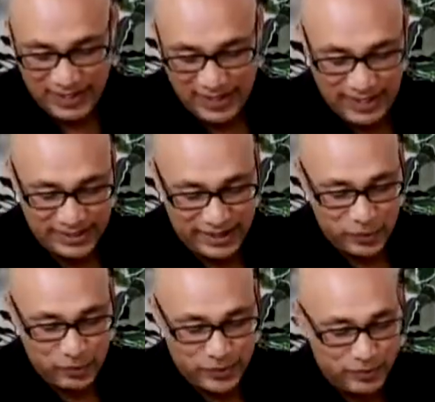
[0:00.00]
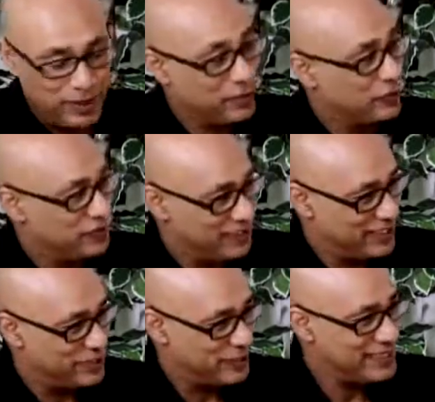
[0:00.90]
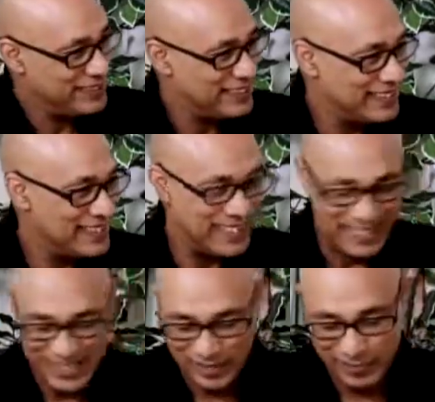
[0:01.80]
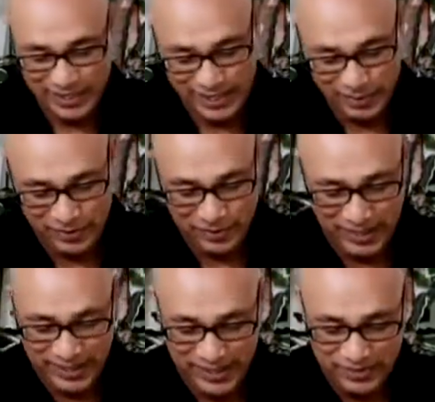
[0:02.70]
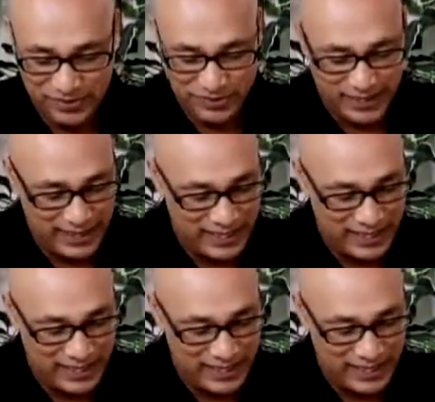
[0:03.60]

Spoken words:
Alassane will be part of it as well. But before I leave you,